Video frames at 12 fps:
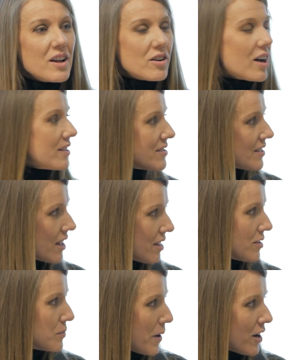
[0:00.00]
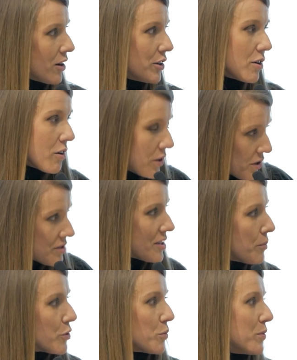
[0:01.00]
Not to say that's better, you're a
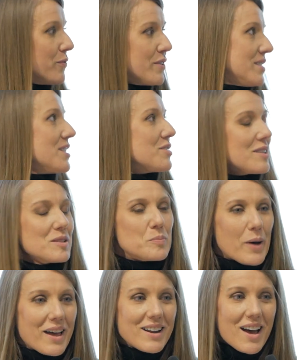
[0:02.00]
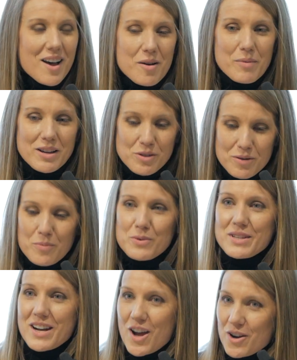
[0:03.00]
subgroup of physicians, but I do
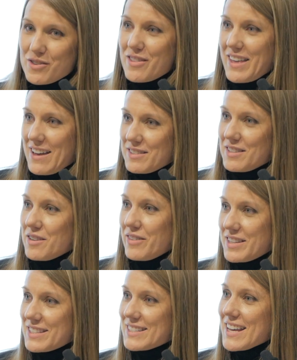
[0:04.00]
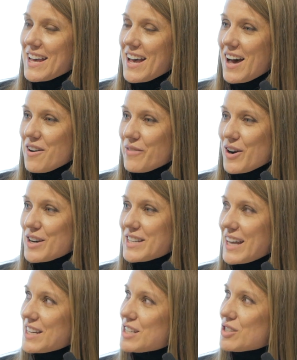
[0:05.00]
represent 100,000 of us, of our
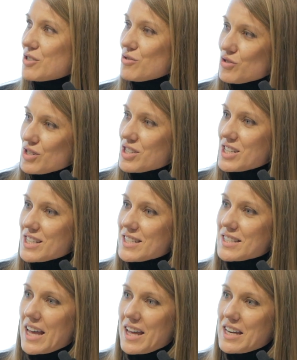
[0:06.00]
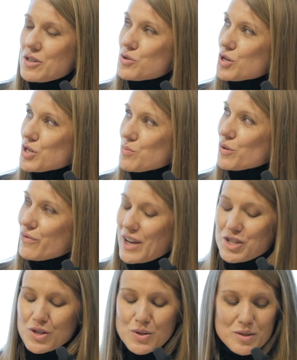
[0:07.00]
dietitian nutritionists and nutrition
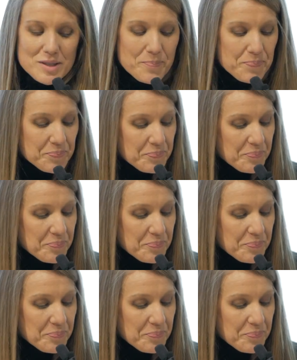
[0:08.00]
professionals.